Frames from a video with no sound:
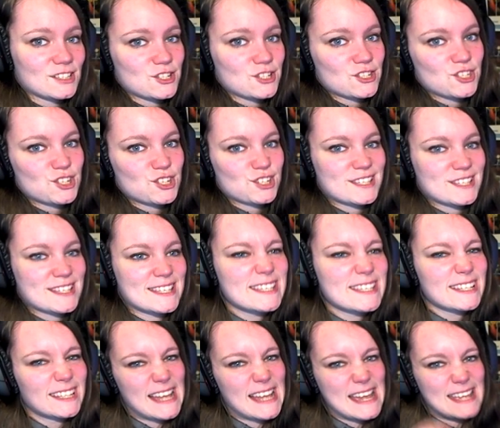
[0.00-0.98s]
She's
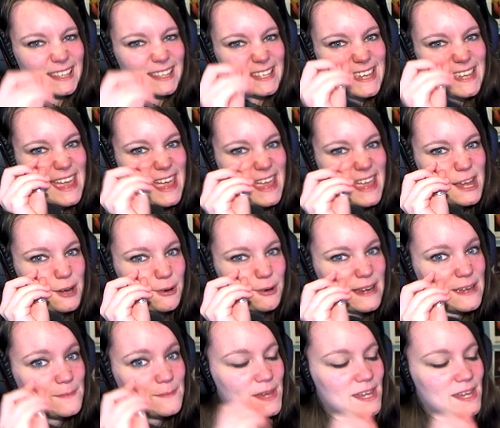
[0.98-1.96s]
just slightly
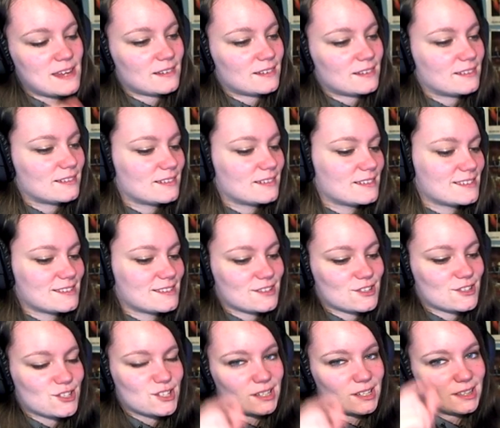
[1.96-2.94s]
angry at me
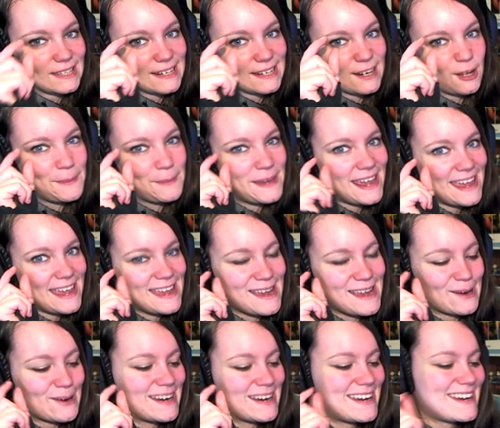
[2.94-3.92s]
just a little bit
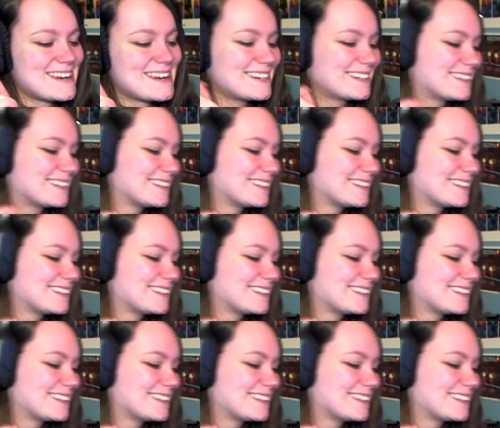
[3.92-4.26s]
angry.